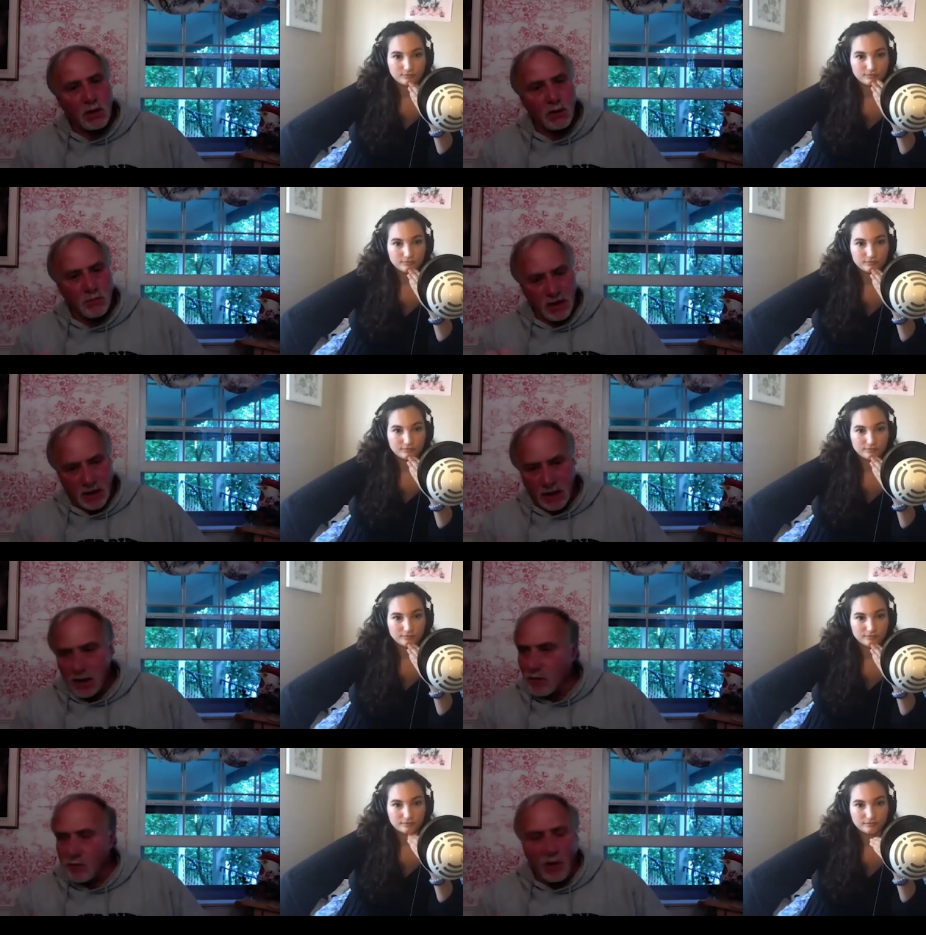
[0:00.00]
Speaker 1: beginning of
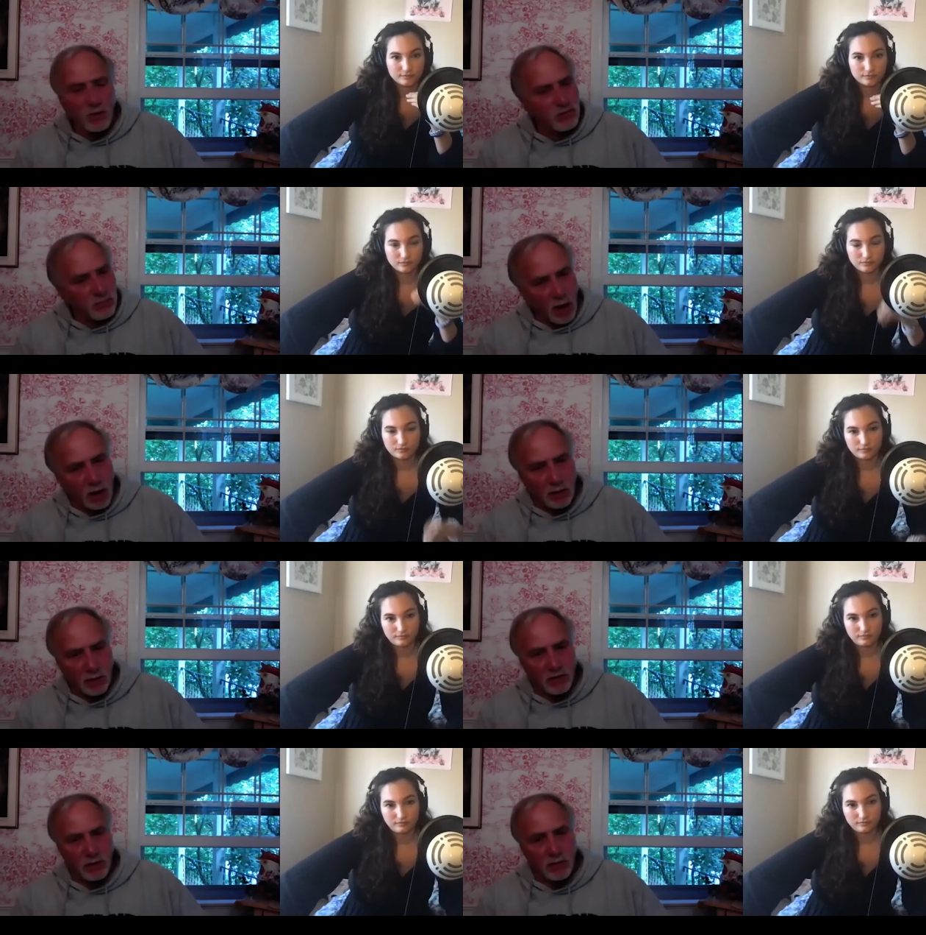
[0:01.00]

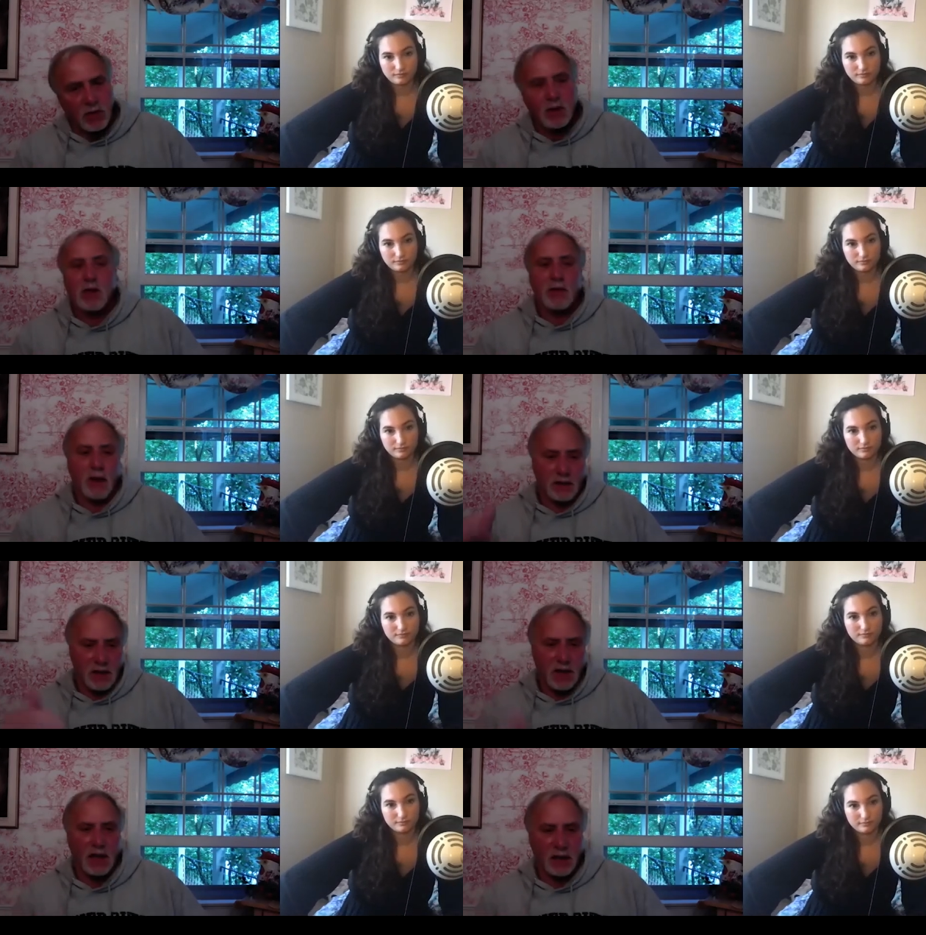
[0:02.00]
postmodernism that
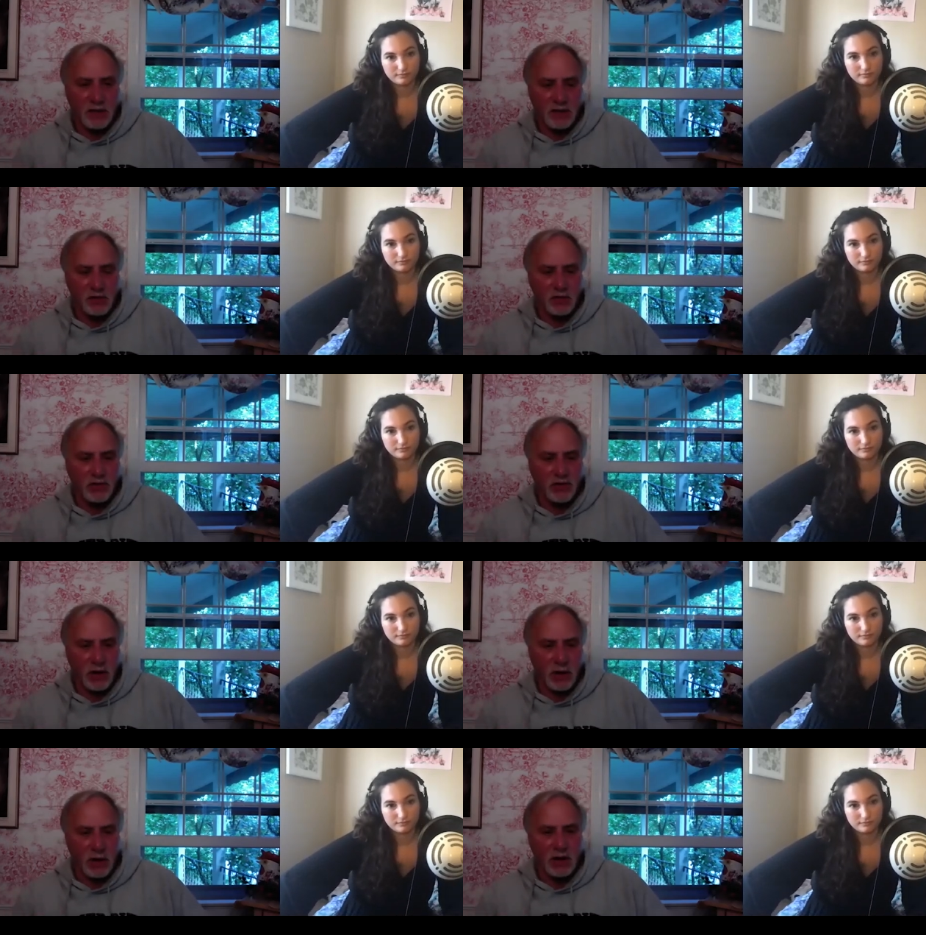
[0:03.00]
King is interested
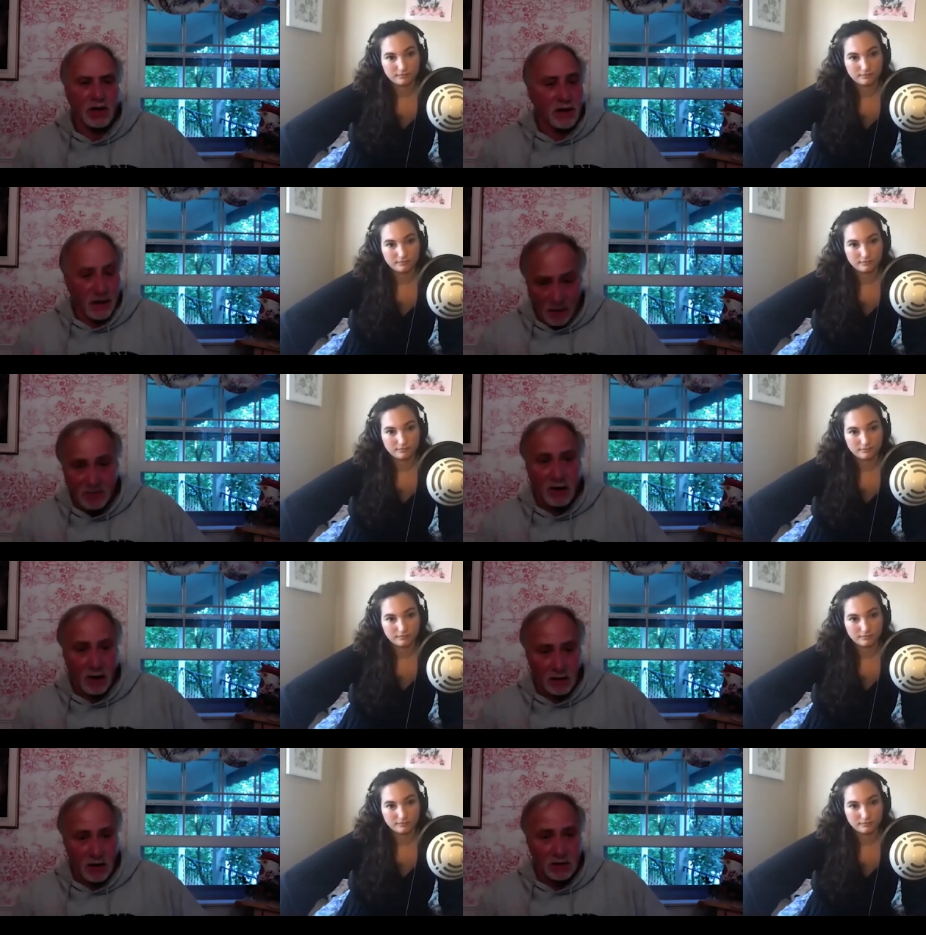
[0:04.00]
in in his
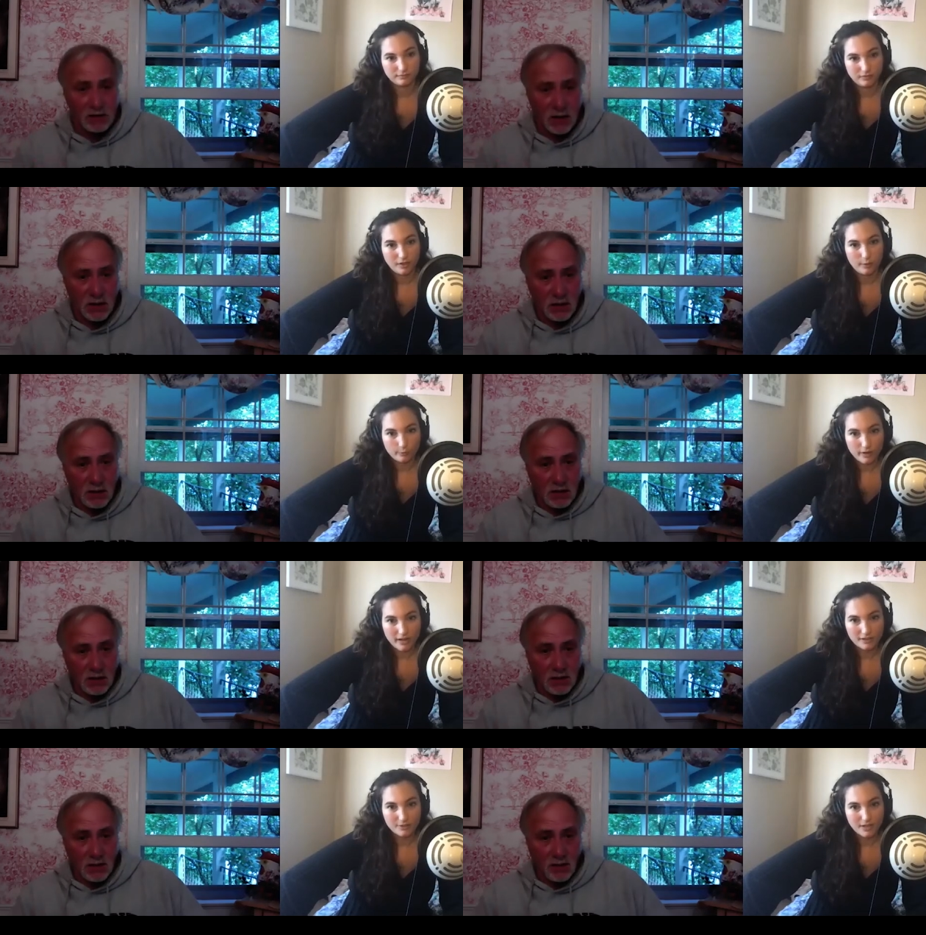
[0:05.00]
Speaker 2: context. Right, and
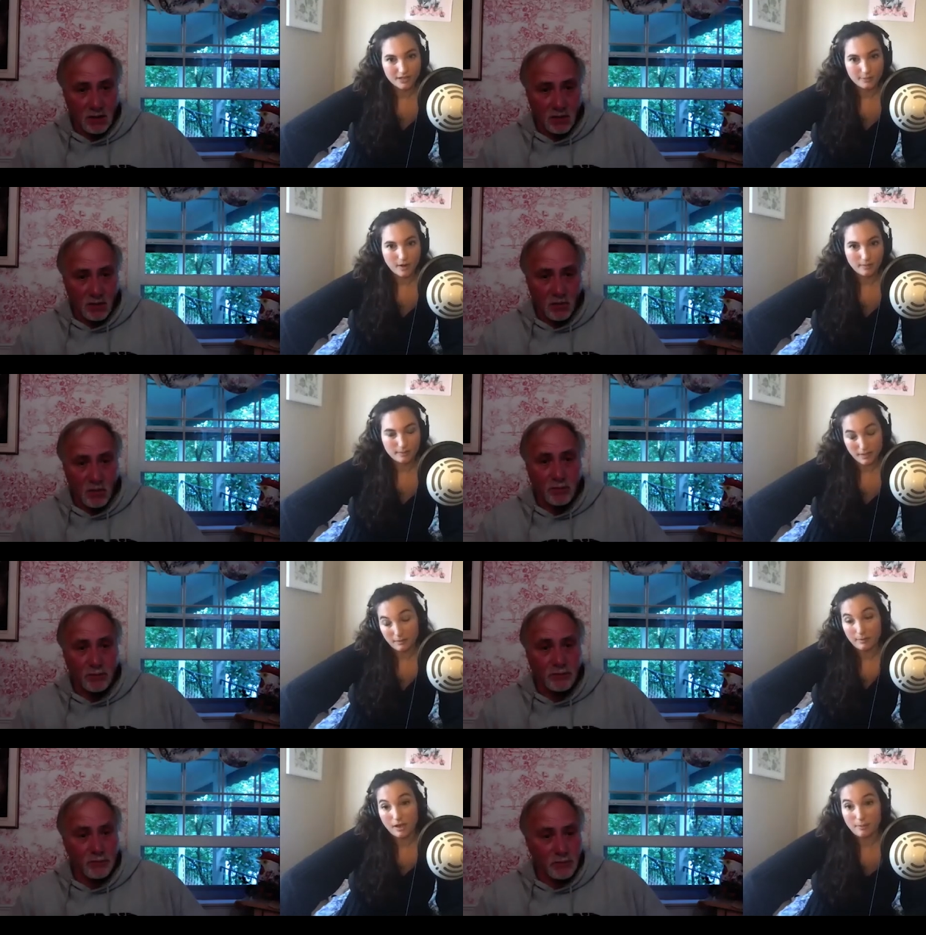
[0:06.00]
so that's probably I mean,
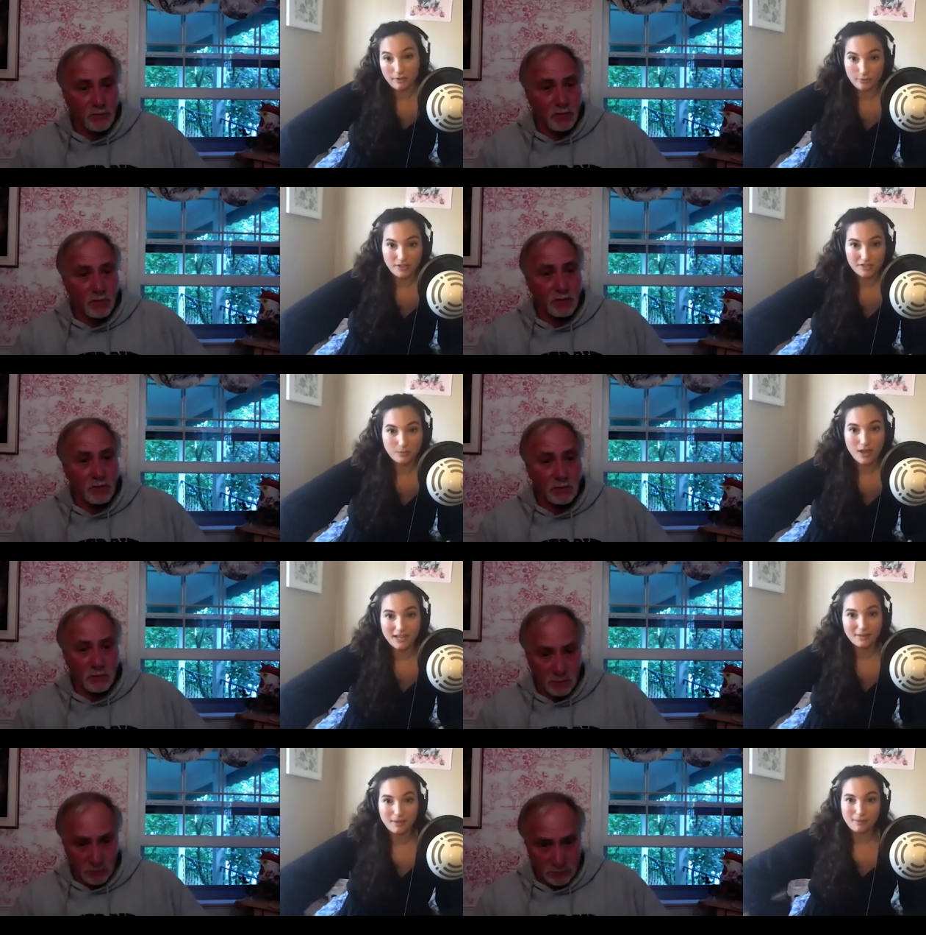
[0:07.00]
a big reason why he
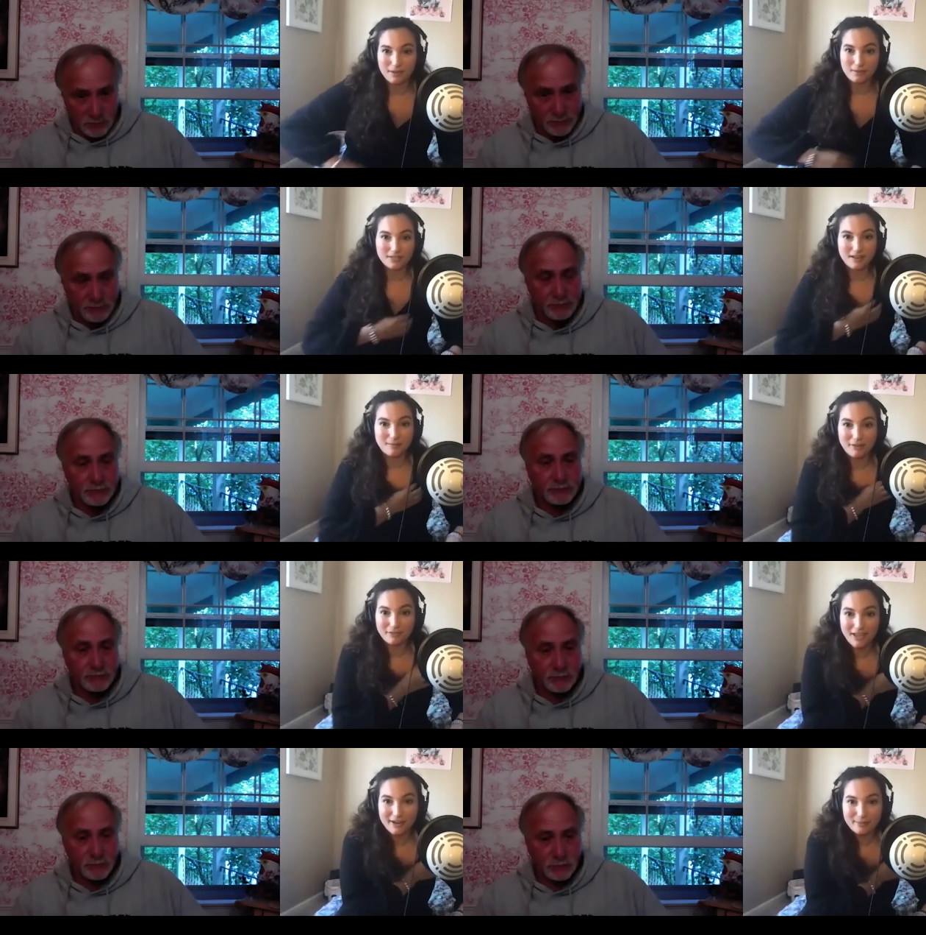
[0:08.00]
may be upset about the
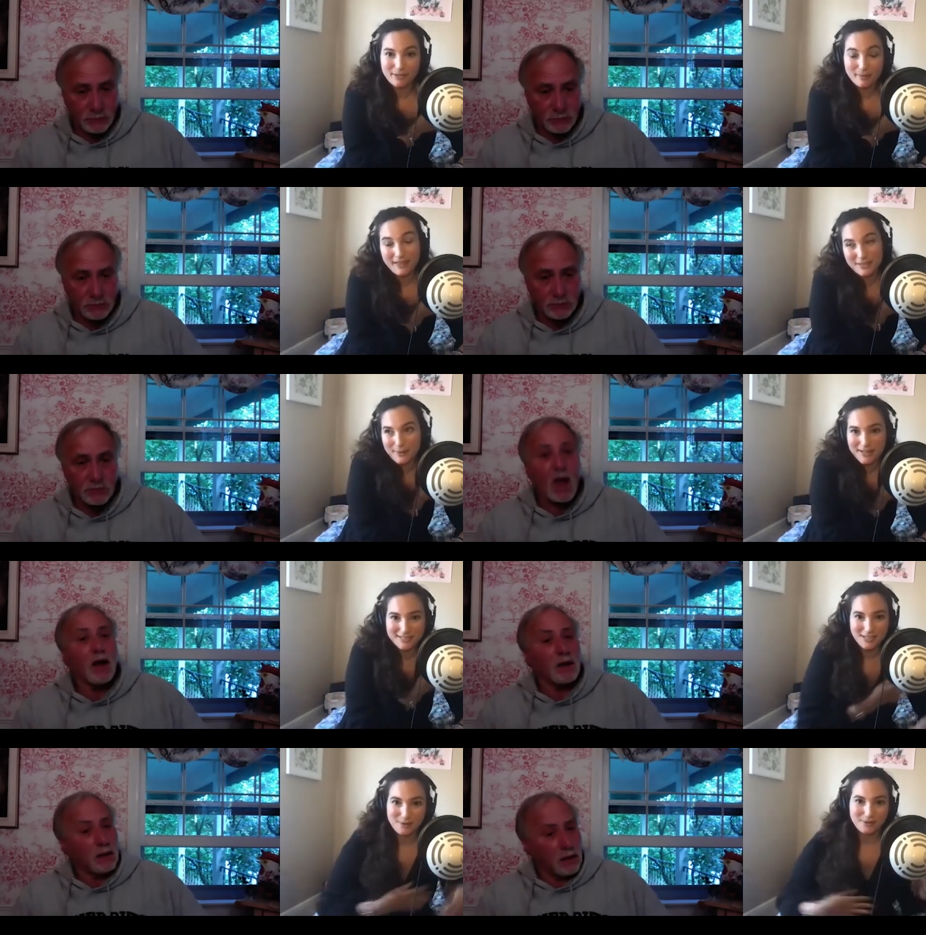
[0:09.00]
adaptation. But that's why it's like
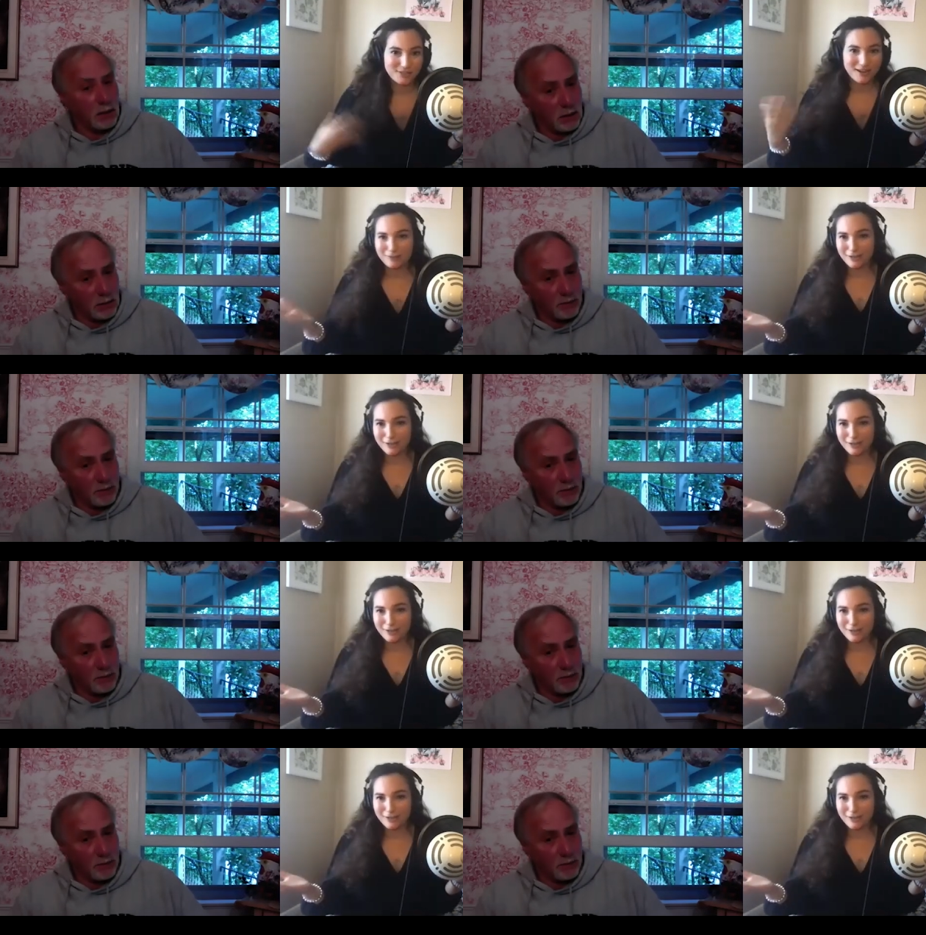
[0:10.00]
you just got to look